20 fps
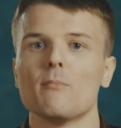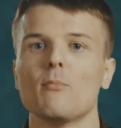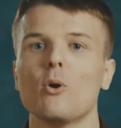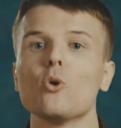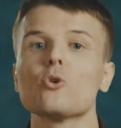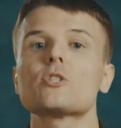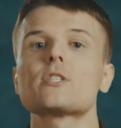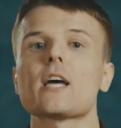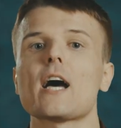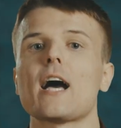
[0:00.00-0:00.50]

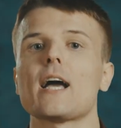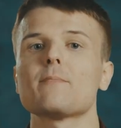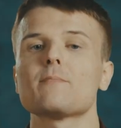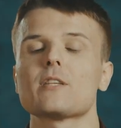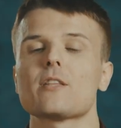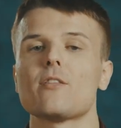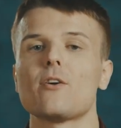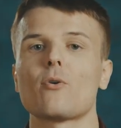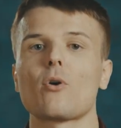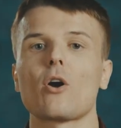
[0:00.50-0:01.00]
most times
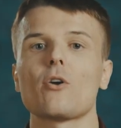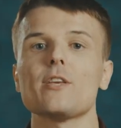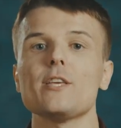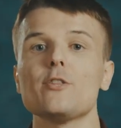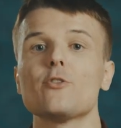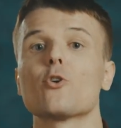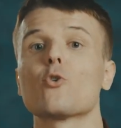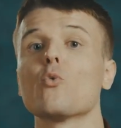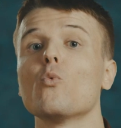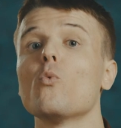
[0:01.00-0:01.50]
there are
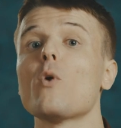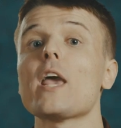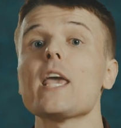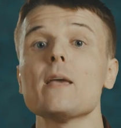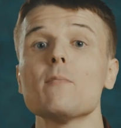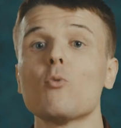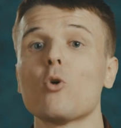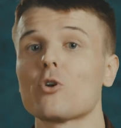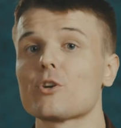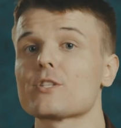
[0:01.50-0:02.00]
either
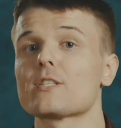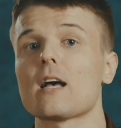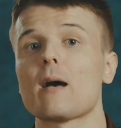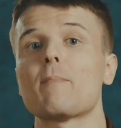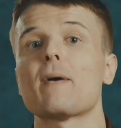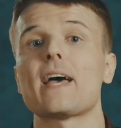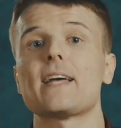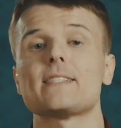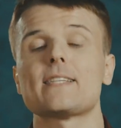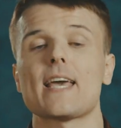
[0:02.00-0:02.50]
way more
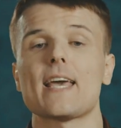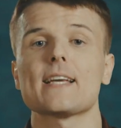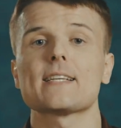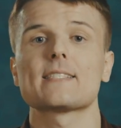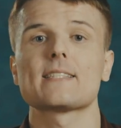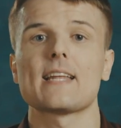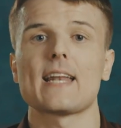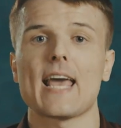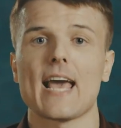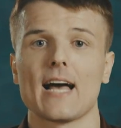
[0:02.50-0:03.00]

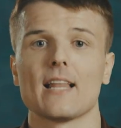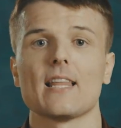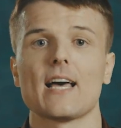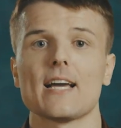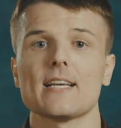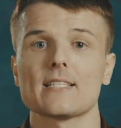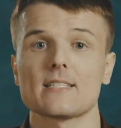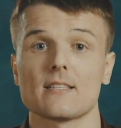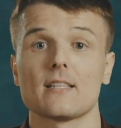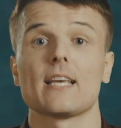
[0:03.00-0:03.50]
sub-antags than
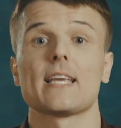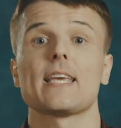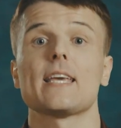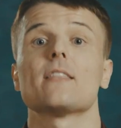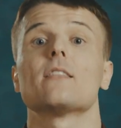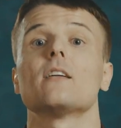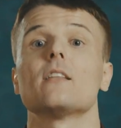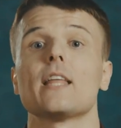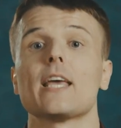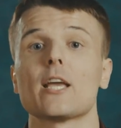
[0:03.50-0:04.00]
allies, like
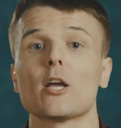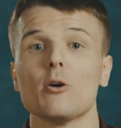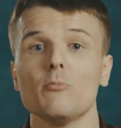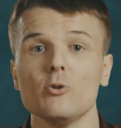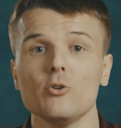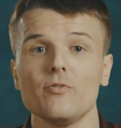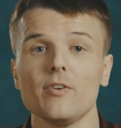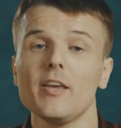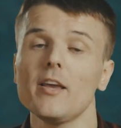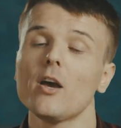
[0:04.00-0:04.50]
in the Lego
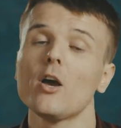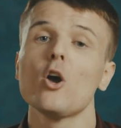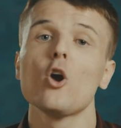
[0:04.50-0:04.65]
movie,